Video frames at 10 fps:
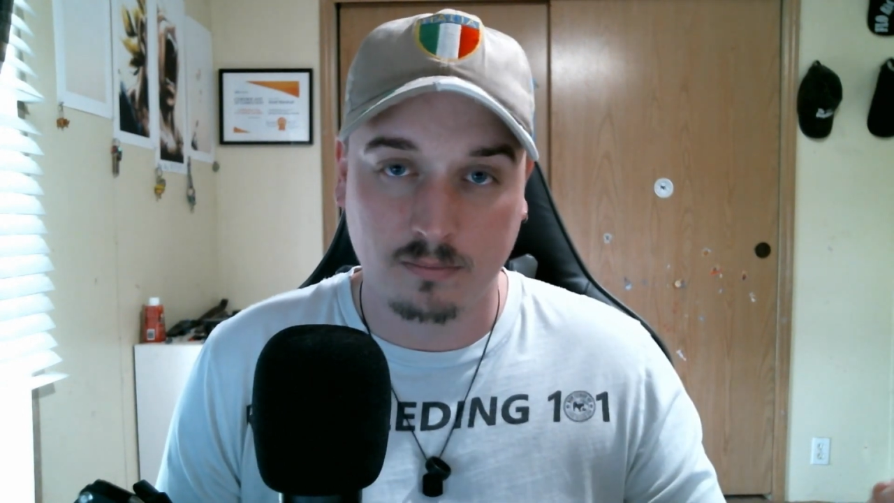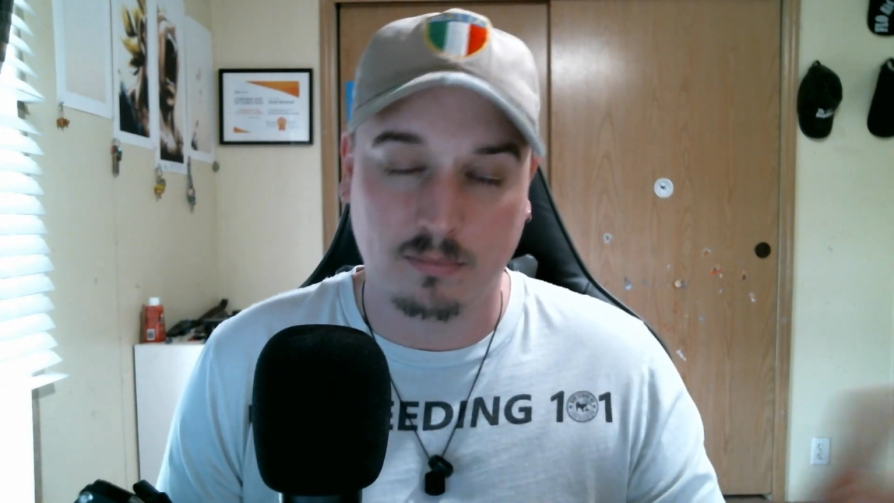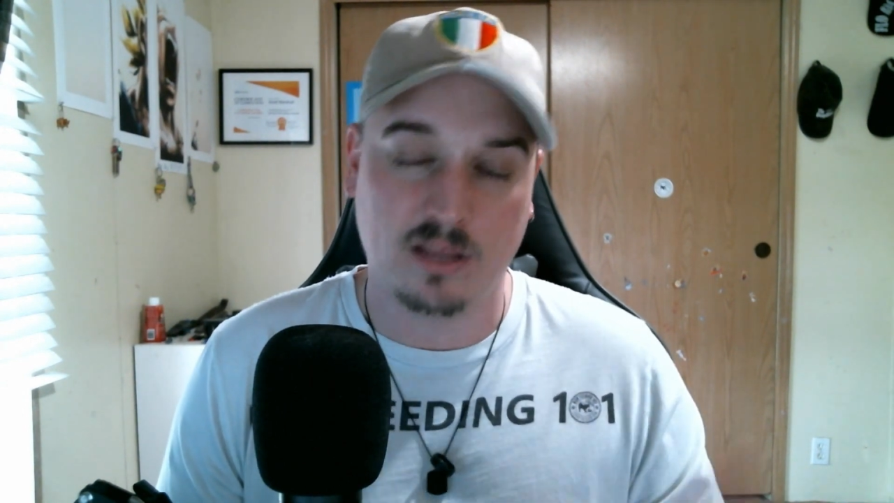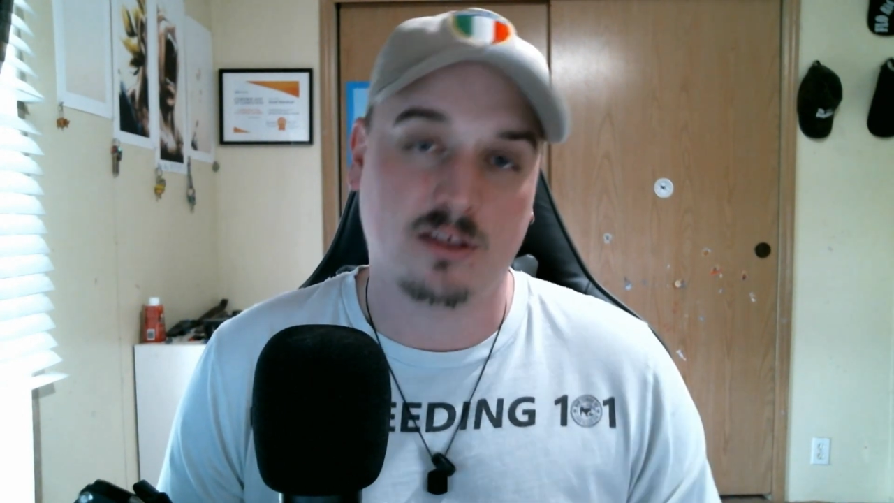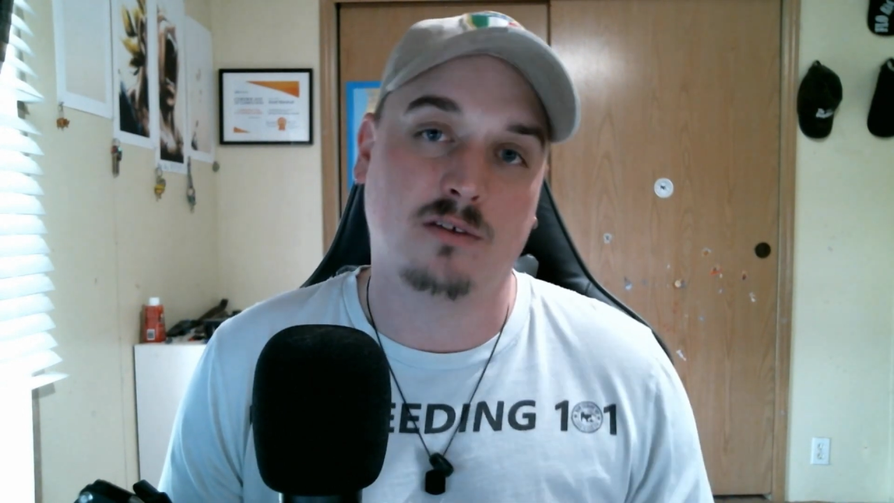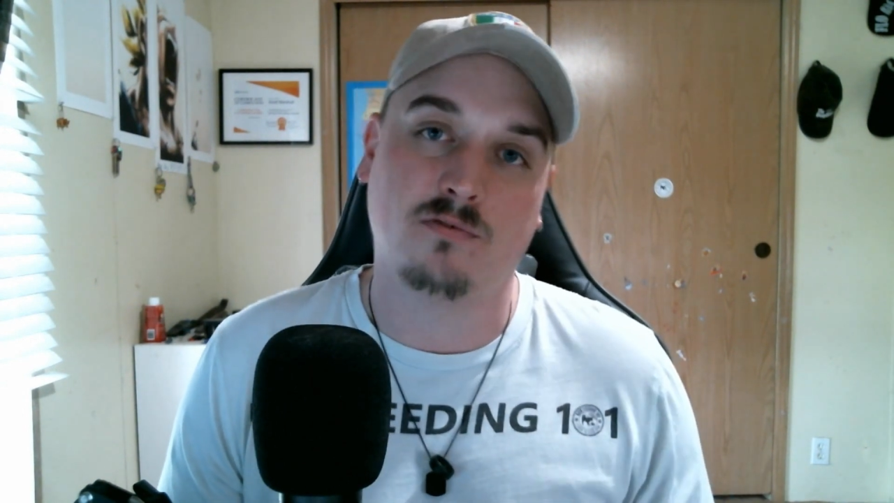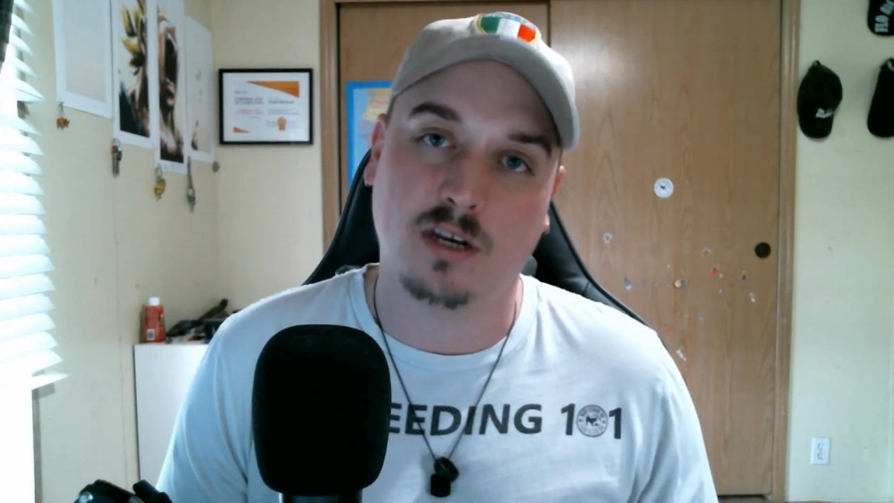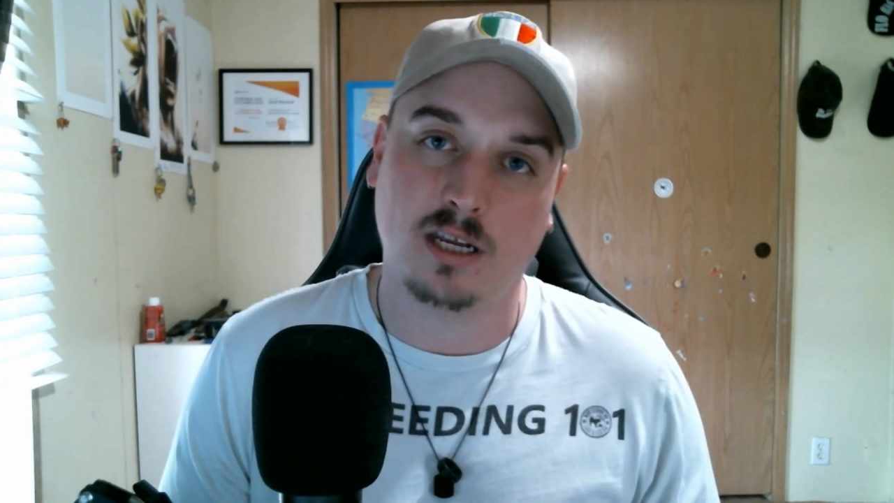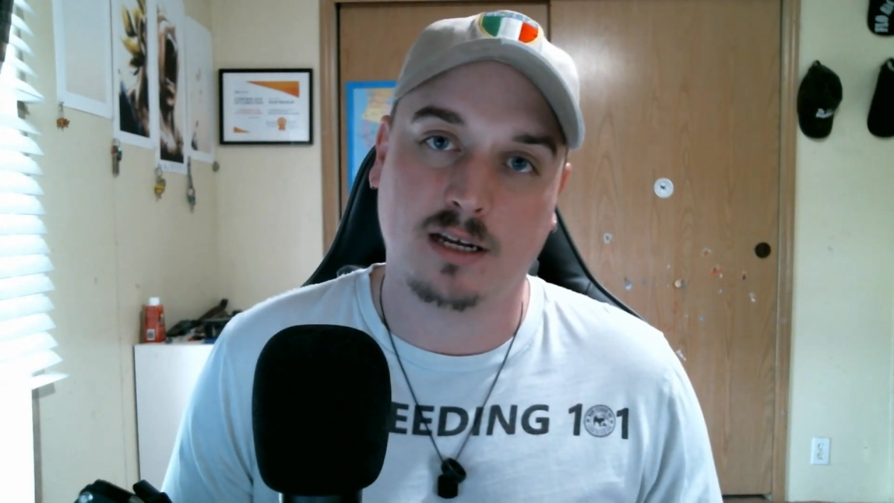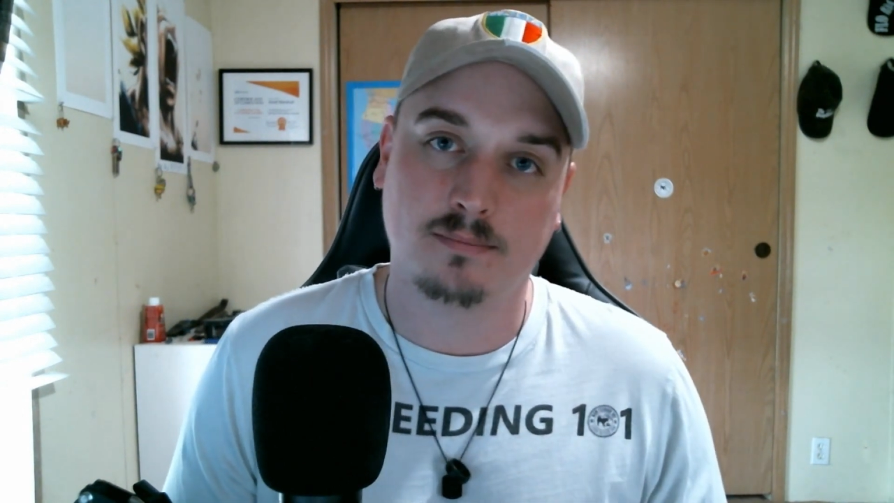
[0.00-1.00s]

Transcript: method of feeding.